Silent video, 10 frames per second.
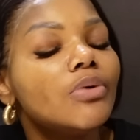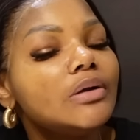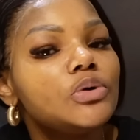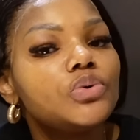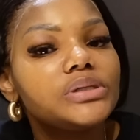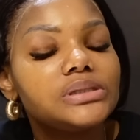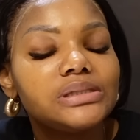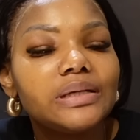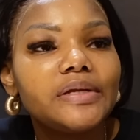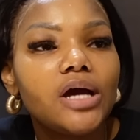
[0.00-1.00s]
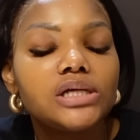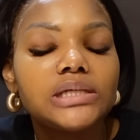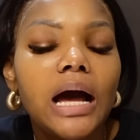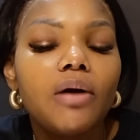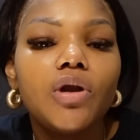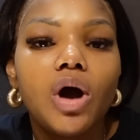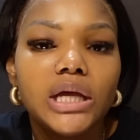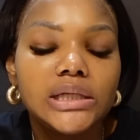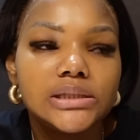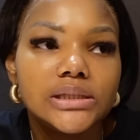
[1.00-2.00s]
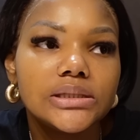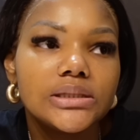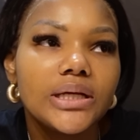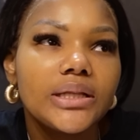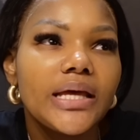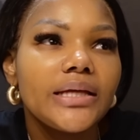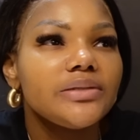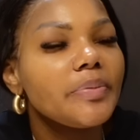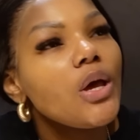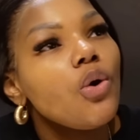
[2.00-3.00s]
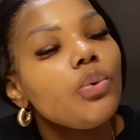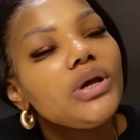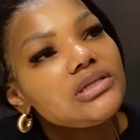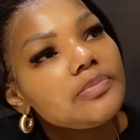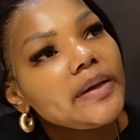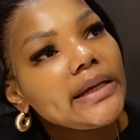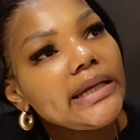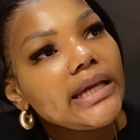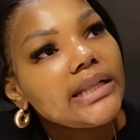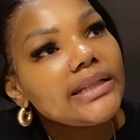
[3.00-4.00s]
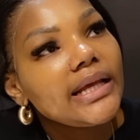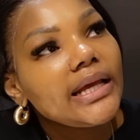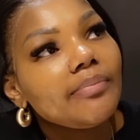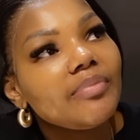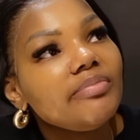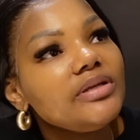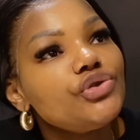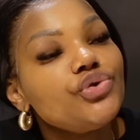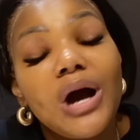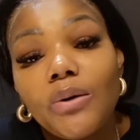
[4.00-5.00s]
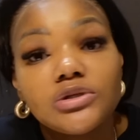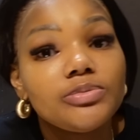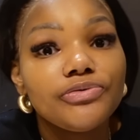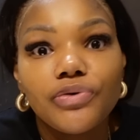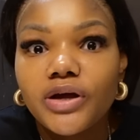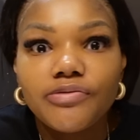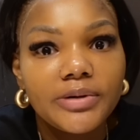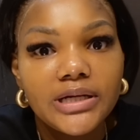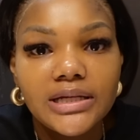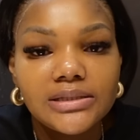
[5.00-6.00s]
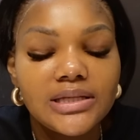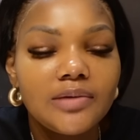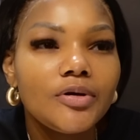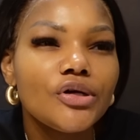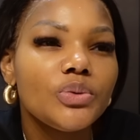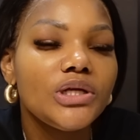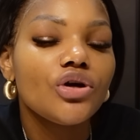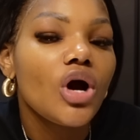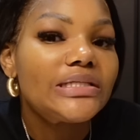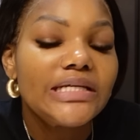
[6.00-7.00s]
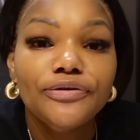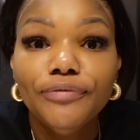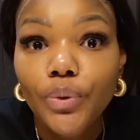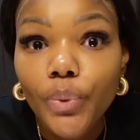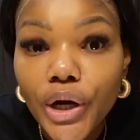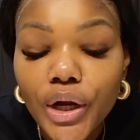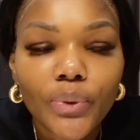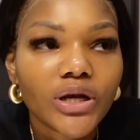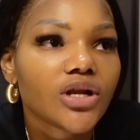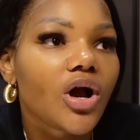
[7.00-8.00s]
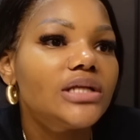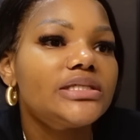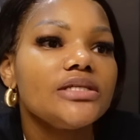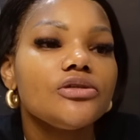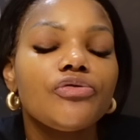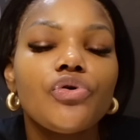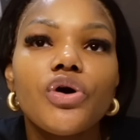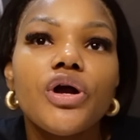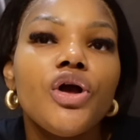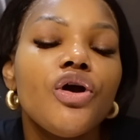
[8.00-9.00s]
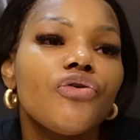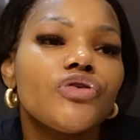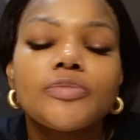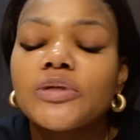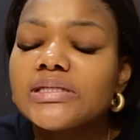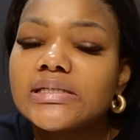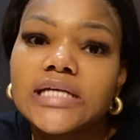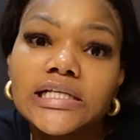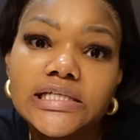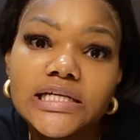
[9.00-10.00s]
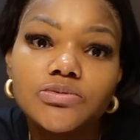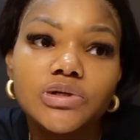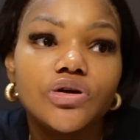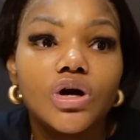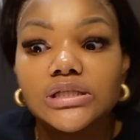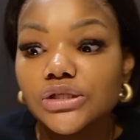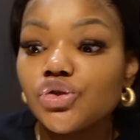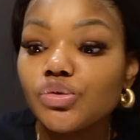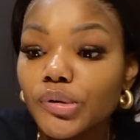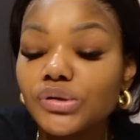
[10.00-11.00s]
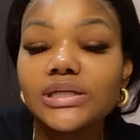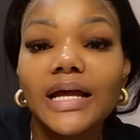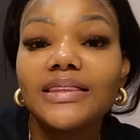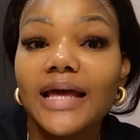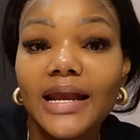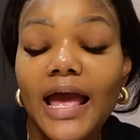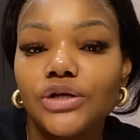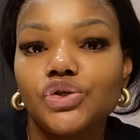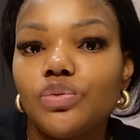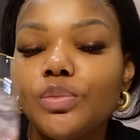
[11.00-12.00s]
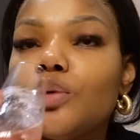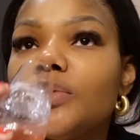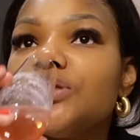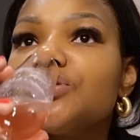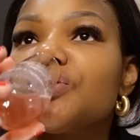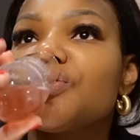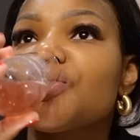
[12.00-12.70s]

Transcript: one more question, somebody asked, how long is it there? We typically get there maybe hours before everybody gets there, because we need content for work, we need content for Spritzer Saturdays, we need content to post at that actual moment.